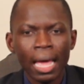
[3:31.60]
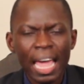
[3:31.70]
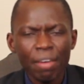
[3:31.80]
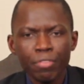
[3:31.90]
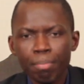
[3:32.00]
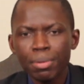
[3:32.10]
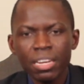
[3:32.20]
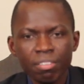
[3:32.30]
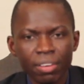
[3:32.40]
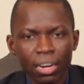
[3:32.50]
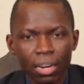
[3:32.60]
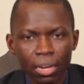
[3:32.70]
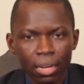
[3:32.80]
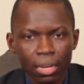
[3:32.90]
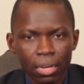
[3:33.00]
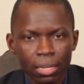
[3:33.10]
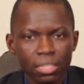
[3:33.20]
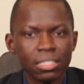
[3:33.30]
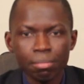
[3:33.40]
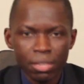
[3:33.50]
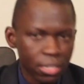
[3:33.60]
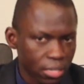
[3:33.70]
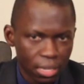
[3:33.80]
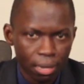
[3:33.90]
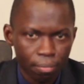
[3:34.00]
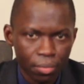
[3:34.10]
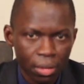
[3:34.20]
Every believer is a minister.